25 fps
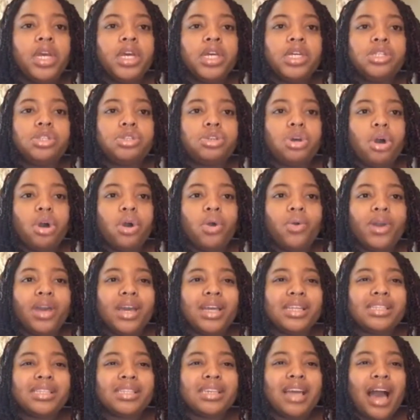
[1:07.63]
so
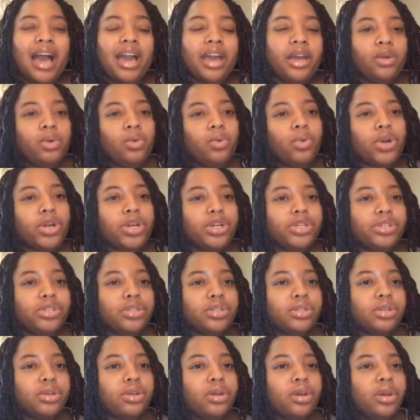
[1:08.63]
it's gotten worse
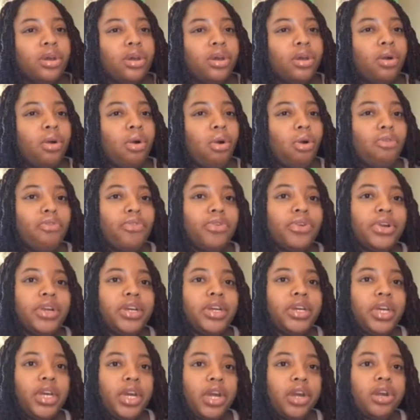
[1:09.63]
over the
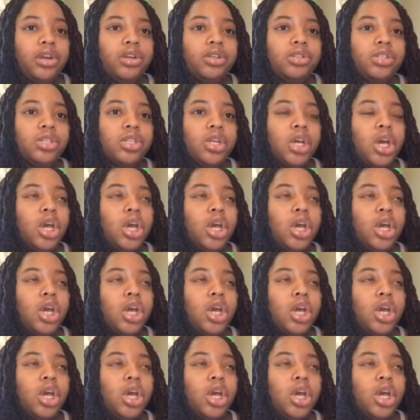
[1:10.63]
years.